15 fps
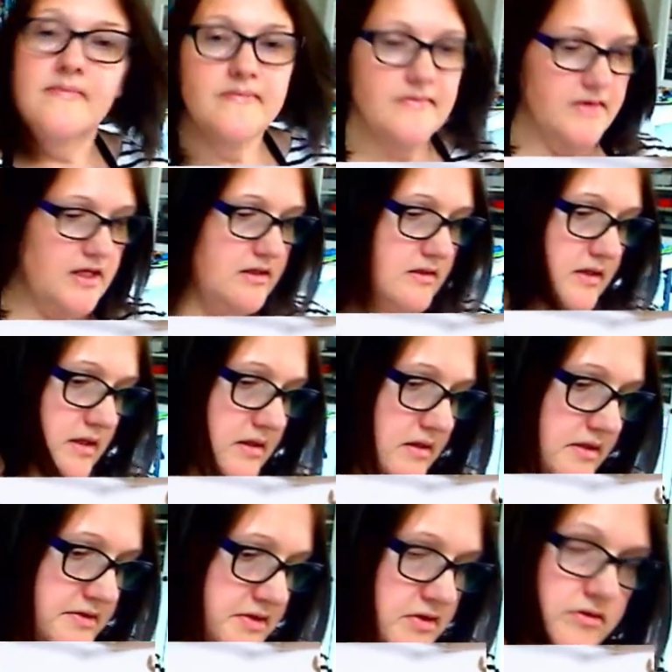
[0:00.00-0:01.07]
And then
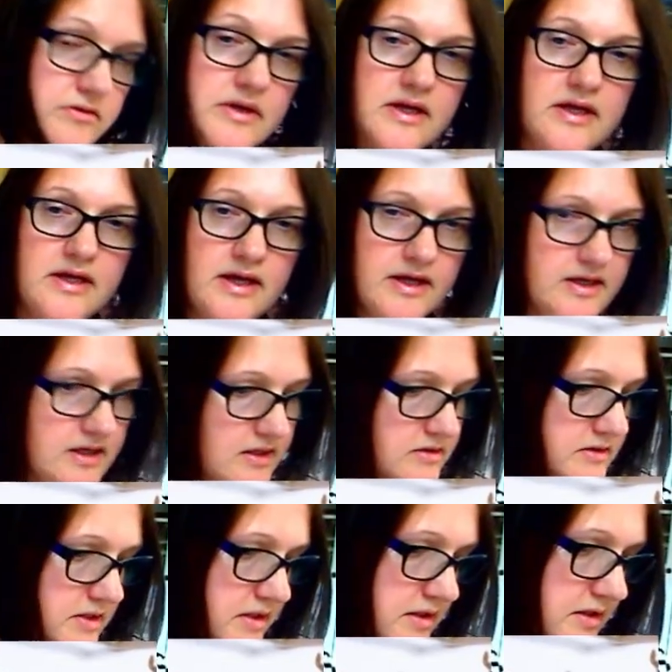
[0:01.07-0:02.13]
this gray I can
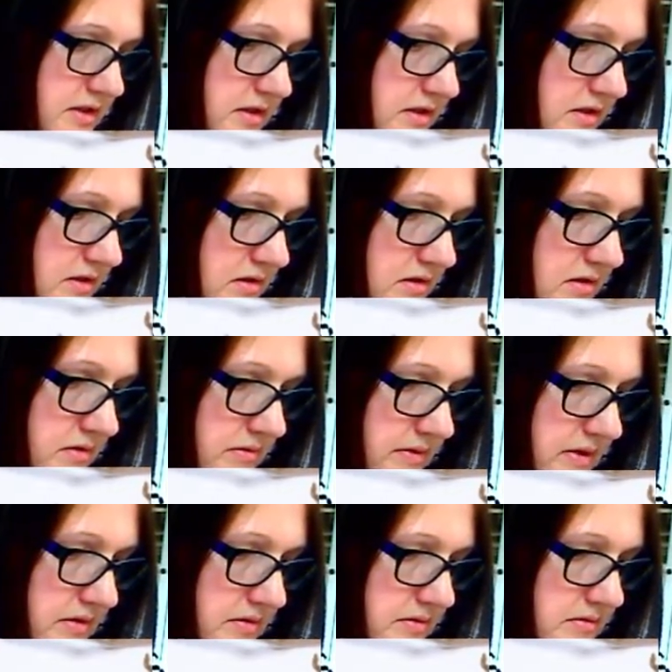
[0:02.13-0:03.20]
dot in
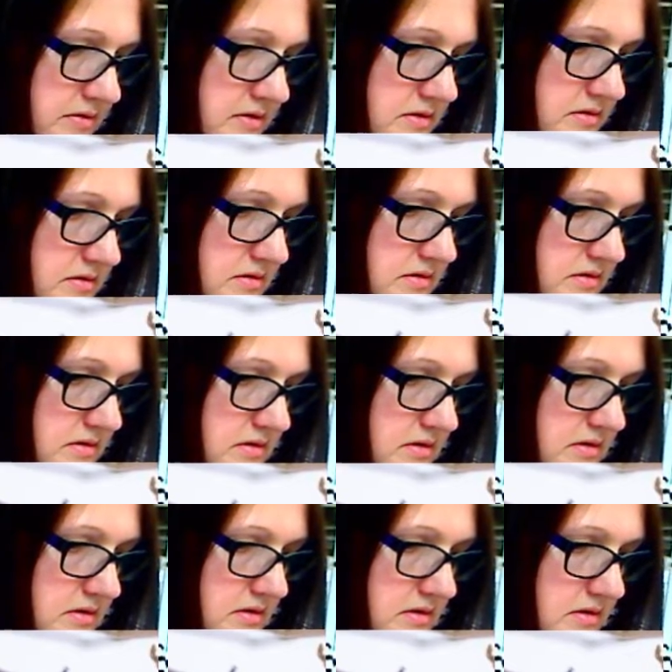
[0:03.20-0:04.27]
around
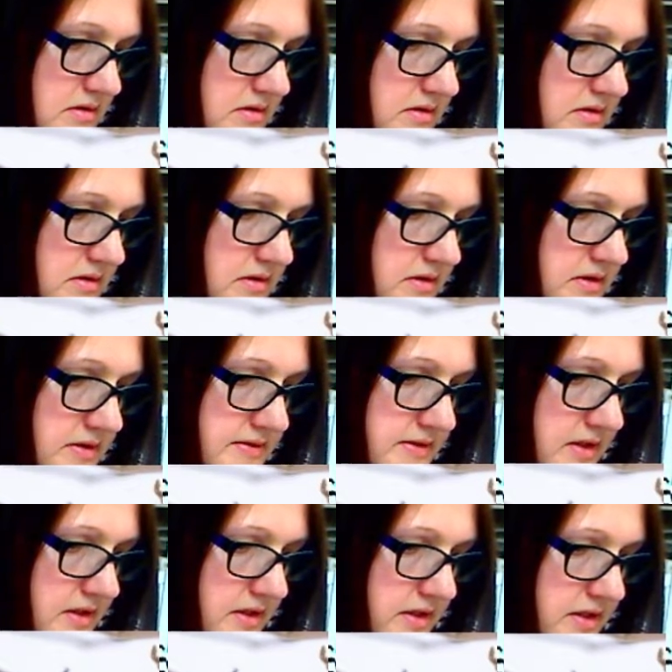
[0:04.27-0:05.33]
his
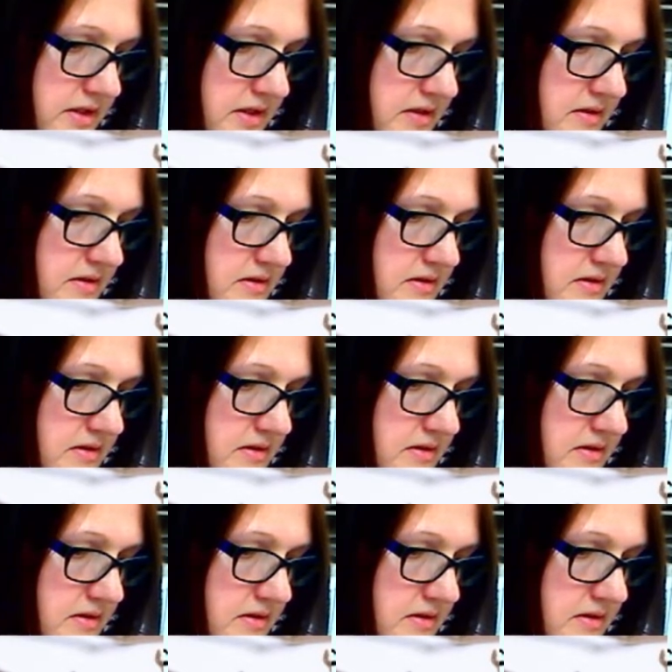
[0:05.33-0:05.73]
eye.